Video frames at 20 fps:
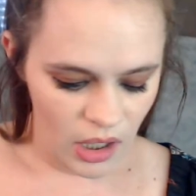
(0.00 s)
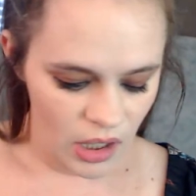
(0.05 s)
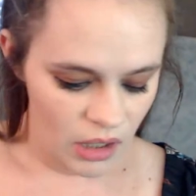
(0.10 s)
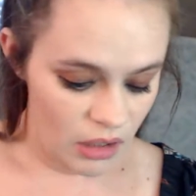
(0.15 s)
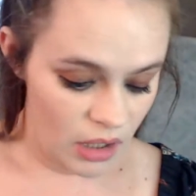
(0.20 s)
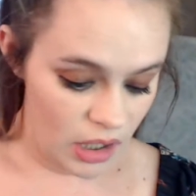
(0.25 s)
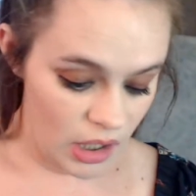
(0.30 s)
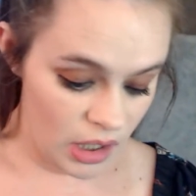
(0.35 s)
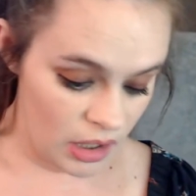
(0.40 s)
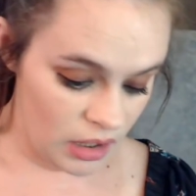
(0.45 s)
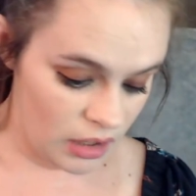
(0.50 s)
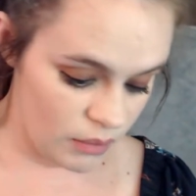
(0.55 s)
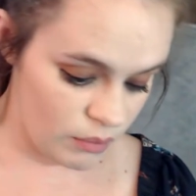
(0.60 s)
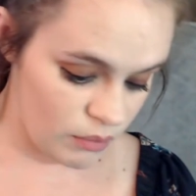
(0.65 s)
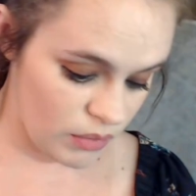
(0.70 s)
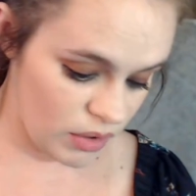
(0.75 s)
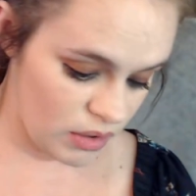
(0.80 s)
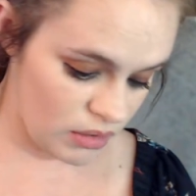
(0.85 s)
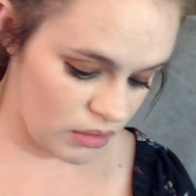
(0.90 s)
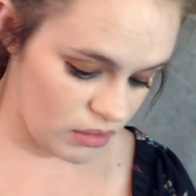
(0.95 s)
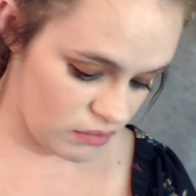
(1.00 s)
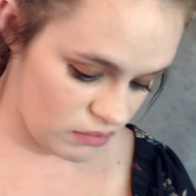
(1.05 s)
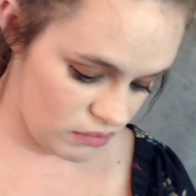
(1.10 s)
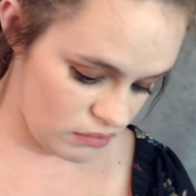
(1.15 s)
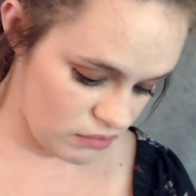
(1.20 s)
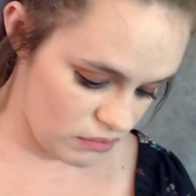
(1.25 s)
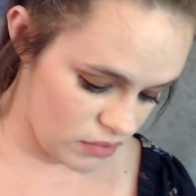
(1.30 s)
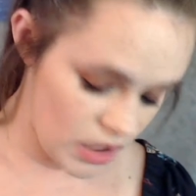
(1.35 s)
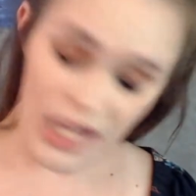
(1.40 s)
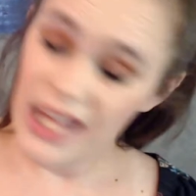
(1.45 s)
I
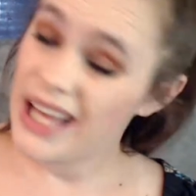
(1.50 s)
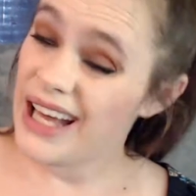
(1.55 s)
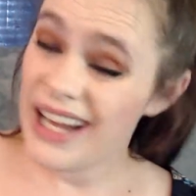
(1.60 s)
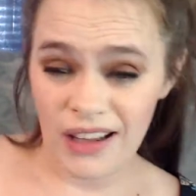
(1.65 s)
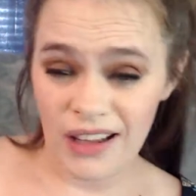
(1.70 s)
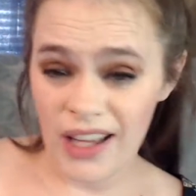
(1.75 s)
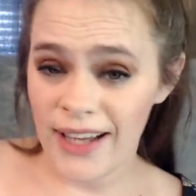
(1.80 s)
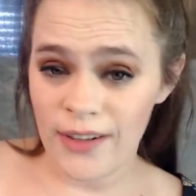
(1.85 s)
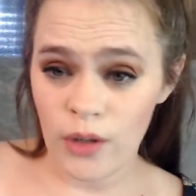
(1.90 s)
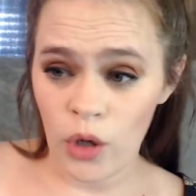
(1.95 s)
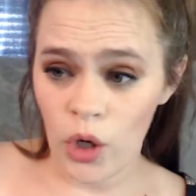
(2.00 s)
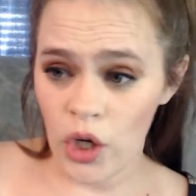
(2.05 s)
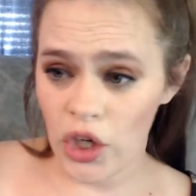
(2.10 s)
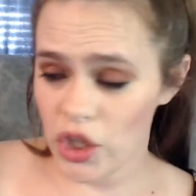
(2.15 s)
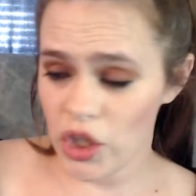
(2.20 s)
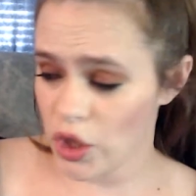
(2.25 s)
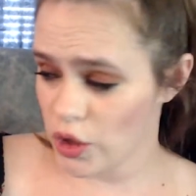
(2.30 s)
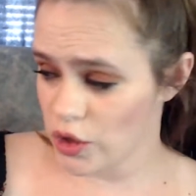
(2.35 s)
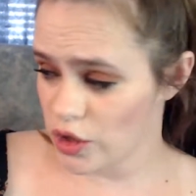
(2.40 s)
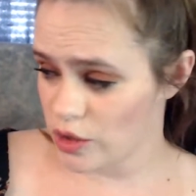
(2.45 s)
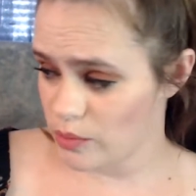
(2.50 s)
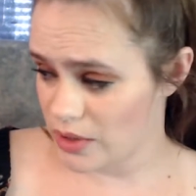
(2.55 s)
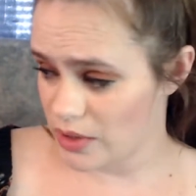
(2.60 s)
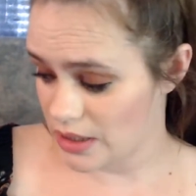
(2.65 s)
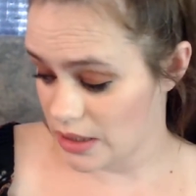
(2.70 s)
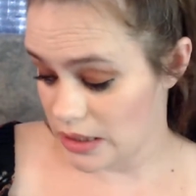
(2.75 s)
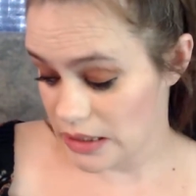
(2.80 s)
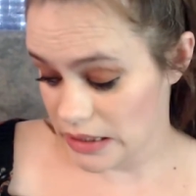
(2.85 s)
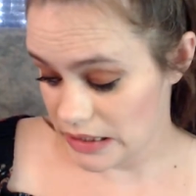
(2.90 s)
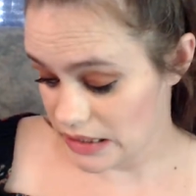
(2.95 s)
like dark colors, but
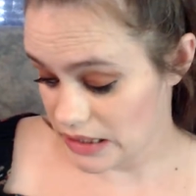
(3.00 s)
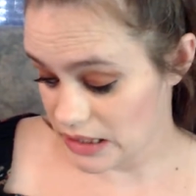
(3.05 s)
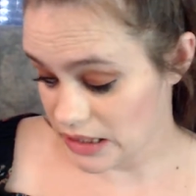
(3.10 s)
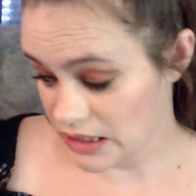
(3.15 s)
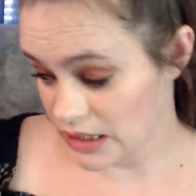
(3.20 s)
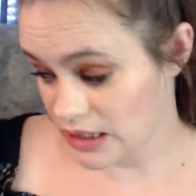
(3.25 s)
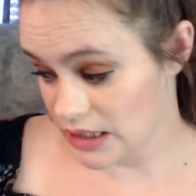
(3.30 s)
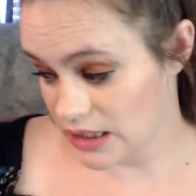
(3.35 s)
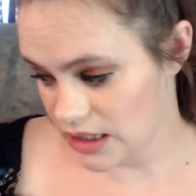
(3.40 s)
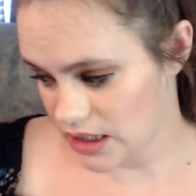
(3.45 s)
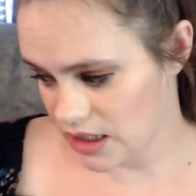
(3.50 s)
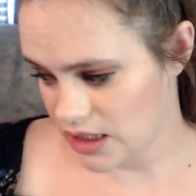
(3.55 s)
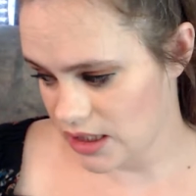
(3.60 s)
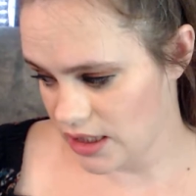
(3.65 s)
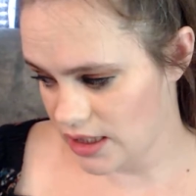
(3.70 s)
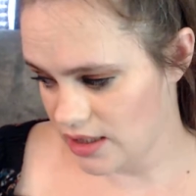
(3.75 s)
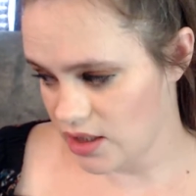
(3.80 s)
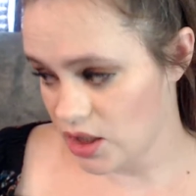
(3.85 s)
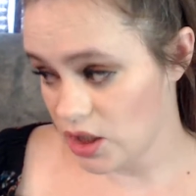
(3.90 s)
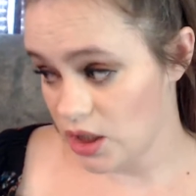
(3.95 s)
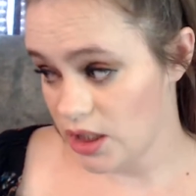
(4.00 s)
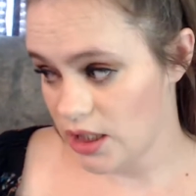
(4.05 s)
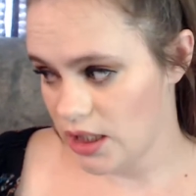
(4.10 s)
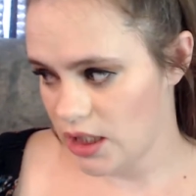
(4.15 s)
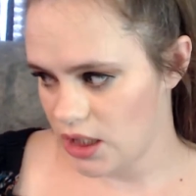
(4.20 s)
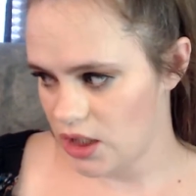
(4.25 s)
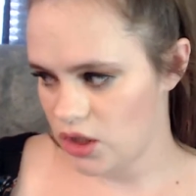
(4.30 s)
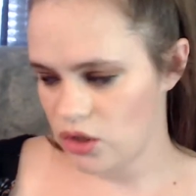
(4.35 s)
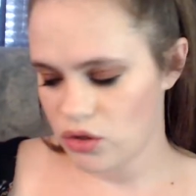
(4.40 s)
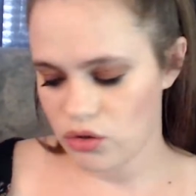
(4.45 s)
not necessarily
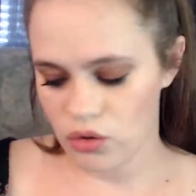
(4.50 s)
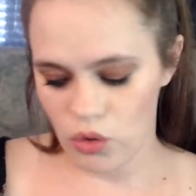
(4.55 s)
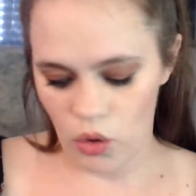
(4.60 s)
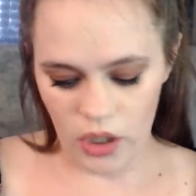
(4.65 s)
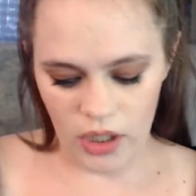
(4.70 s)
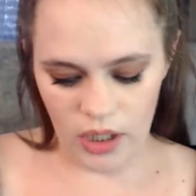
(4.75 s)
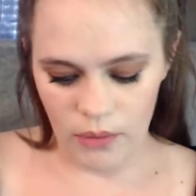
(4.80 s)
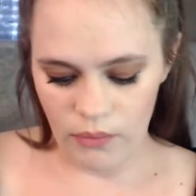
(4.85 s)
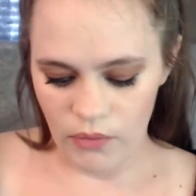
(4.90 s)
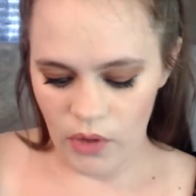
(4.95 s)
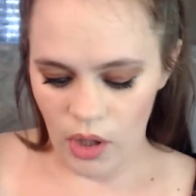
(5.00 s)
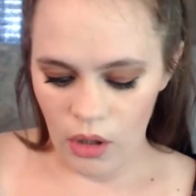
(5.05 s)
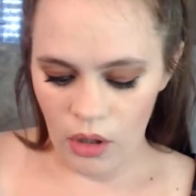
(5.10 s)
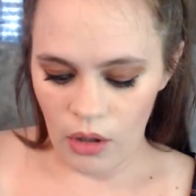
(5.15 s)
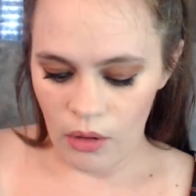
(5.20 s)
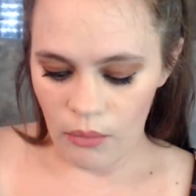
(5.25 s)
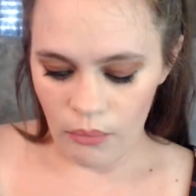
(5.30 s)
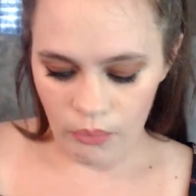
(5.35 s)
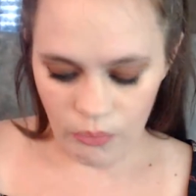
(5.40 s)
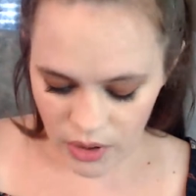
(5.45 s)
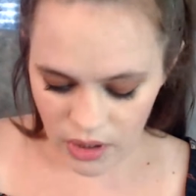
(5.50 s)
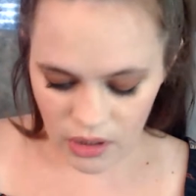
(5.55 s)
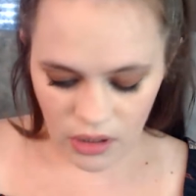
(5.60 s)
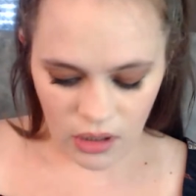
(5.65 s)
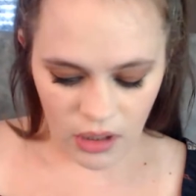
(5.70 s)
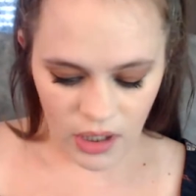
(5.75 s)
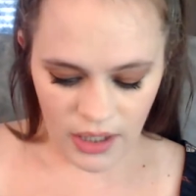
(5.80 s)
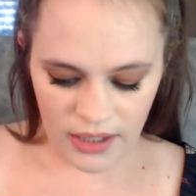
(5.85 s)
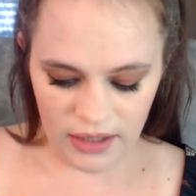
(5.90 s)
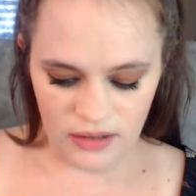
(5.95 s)
this dark. But like
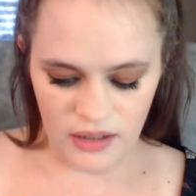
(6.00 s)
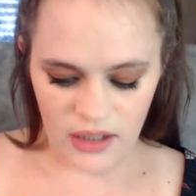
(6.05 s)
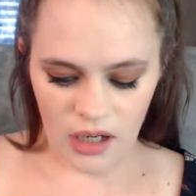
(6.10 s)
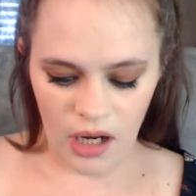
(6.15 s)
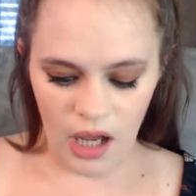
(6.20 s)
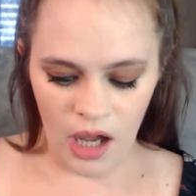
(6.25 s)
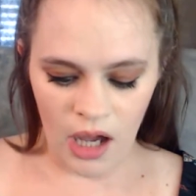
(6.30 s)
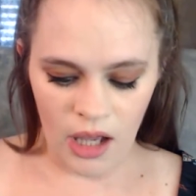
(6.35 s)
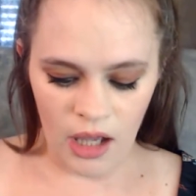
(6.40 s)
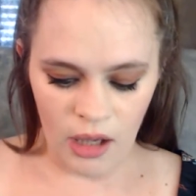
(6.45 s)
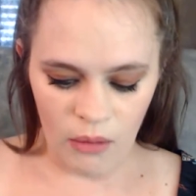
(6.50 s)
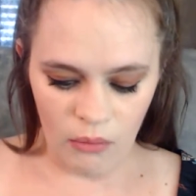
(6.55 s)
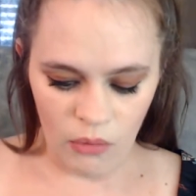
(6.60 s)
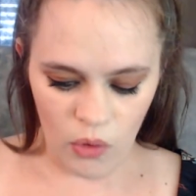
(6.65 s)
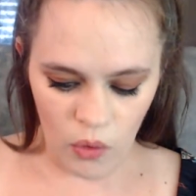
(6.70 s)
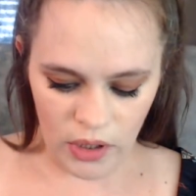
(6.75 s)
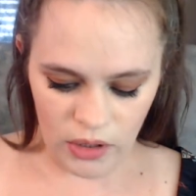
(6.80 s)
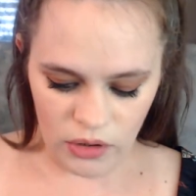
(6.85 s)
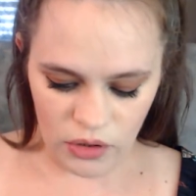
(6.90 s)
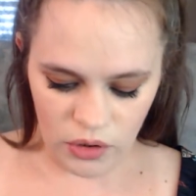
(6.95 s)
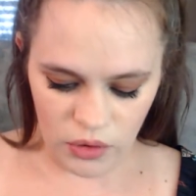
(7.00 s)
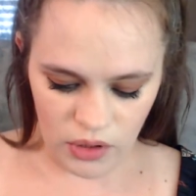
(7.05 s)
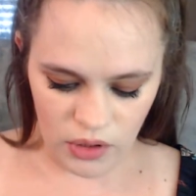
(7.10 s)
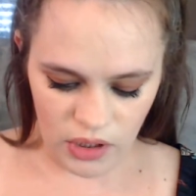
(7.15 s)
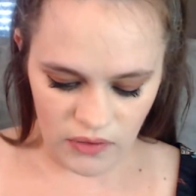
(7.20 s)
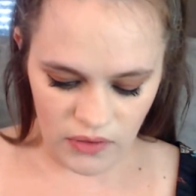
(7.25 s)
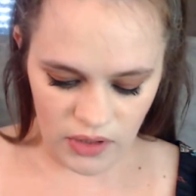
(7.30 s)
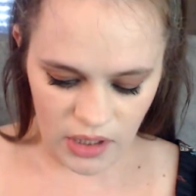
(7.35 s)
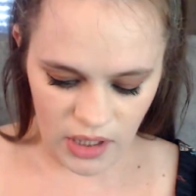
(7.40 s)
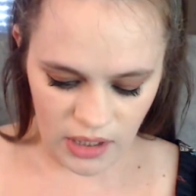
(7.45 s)
I said, I am going to give
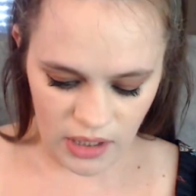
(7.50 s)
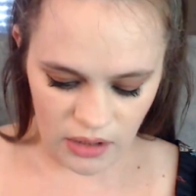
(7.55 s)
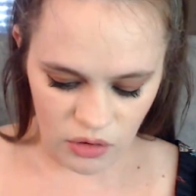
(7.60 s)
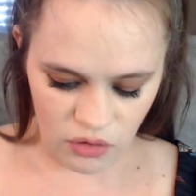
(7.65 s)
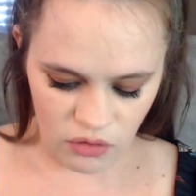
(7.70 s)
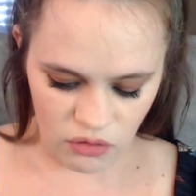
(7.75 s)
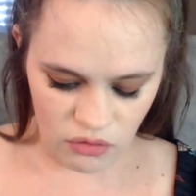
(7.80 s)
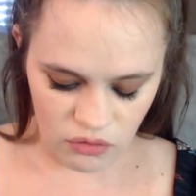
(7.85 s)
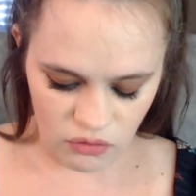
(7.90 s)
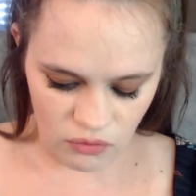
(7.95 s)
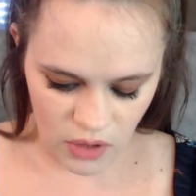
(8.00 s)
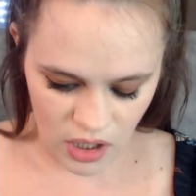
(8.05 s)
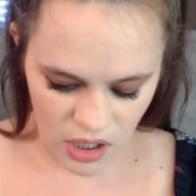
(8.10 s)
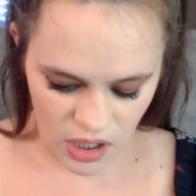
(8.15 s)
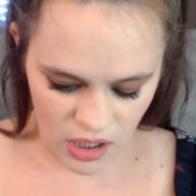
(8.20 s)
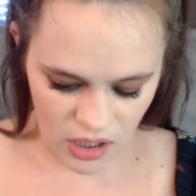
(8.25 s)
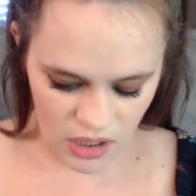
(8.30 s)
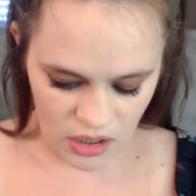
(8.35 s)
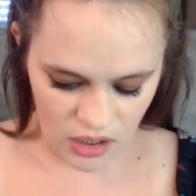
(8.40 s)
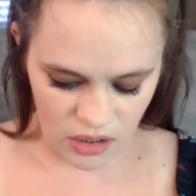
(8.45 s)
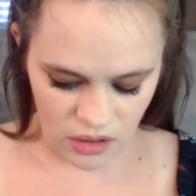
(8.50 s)
it a try.